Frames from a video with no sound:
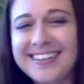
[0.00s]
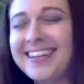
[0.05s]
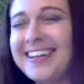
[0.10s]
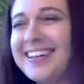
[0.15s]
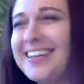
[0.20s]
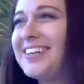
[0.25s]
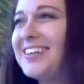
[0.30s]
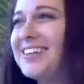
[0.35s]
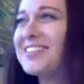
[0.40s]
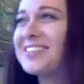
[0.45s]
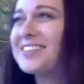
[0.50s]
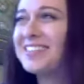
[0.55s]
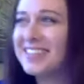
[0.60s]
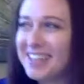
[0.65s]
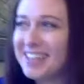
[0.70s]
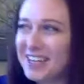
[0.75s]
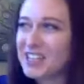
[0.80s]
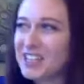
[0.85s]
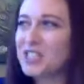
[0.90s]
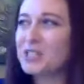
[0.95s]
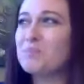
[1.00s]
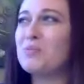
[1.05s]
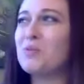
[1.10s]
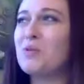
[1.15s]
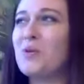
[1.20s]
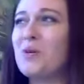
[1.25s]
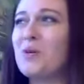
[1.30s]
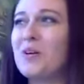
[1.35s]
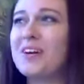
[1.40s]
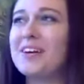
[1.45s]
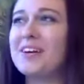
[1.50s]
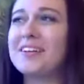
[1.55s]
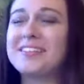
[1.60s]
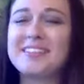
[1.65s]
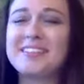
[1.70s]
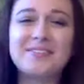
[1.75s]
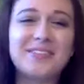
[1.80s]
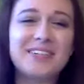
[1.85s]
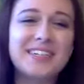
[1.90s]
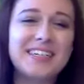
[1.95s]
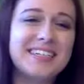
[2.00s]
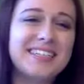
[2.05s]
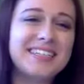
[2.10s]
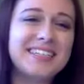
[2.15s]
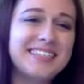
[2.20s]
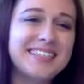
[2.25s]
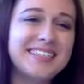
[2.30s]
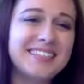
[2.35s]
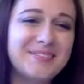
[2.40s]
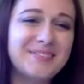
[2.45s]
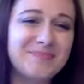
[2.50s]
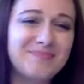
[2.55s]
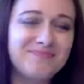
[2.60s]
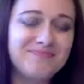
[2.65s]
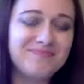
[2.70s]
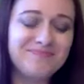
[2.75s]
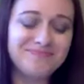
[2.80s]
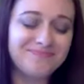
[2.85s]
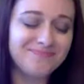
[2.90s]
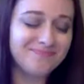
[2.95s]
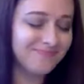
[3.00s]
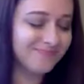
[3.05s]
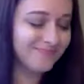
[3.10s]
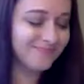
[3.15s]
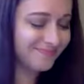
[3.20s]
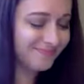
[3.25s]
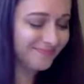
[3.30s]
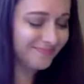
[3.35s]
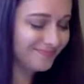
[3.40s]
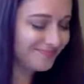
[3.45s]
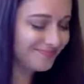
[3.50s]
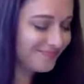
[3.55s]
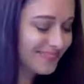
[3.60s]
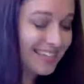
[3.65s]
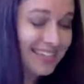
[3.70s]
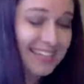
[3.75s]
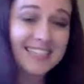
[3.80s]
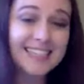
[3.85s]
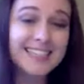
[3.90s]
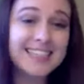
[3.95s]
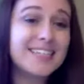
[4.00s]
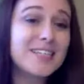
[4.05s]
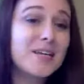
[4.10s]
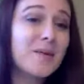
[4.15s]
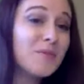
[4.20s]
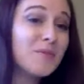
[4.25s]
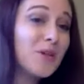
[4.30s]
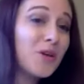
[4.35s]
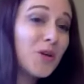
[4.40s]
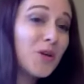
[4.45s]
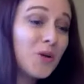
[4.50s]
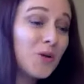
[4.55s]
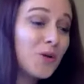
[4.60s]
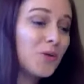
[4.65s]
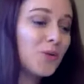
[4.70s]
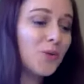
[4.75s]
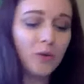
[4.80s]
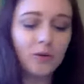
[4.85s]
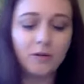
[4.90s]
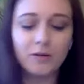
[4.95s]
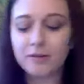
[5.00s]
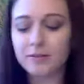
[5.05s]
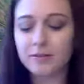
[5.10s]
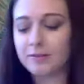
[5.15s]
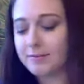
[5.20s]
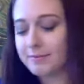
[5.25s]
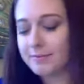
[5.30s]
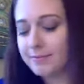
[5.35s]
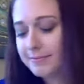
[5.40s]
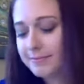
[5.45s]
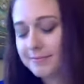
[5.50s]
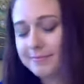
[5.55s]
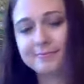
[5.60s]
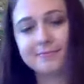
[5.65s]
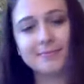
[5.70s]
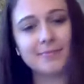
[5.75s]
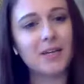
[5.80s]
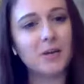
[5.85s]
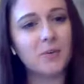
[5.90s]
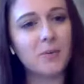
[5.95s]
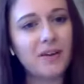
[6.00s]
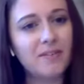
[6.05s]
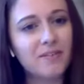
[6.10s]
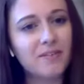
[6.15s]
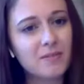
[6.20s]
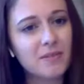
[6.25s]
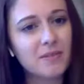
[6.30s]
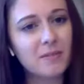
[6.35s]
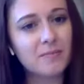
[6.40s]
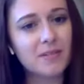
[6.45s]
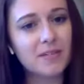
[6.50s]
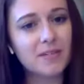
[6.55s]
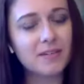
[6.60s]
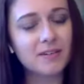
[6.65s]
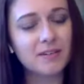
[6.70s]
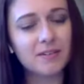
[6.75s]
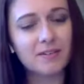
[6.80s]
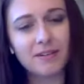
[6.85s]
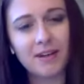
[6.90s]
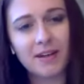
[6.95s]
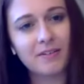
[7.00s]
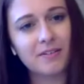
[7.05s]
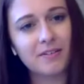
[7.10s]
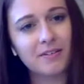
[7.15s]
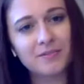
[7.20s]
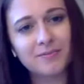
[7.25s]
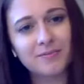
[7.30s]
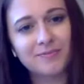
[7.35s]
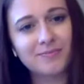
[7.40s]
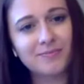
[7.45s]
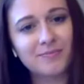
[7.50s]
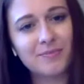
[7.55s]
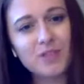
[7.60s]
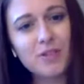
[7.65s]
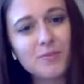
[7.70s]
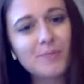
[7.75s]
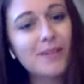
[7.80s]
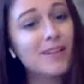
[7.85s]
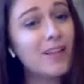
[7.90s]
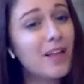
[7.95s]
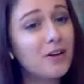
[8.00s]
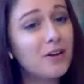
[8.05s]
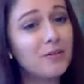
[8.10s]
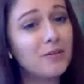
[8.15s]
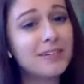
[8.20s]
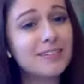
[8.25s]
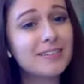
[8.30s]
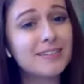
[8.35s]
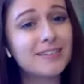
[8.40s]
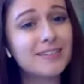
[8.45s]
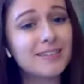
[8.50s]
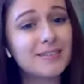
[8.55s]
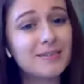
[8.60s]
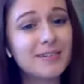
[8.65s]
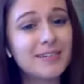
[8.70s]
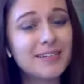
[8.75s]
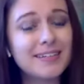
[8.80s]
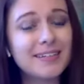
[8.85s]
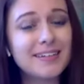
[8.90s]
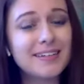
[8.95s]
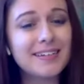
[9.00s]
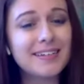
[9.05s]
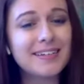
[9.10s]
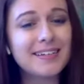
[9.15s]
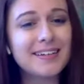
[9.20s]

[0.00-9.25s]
They usually explored because they wanted to see something new or get away from something, or I don't know. There's a lot of reasons. There